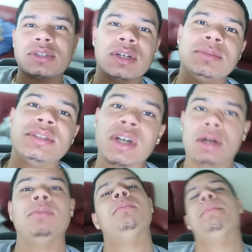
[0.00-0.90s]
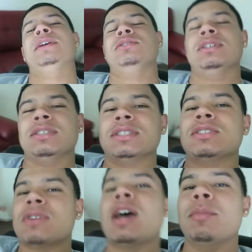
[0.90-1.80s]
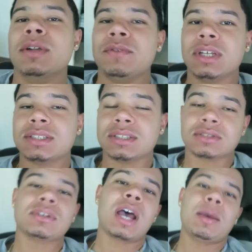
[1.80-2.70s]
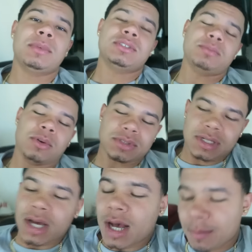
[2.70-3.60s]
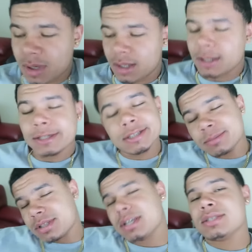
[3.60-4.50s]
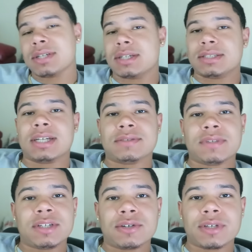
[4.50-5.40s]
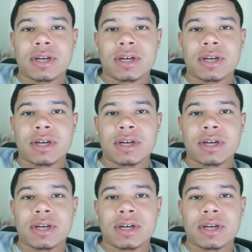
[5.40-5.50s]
a thumbs up. Make sure you hit the subscribe button if you hit subscribe. Make sure you post a comment. We'll catch y'all in the next video,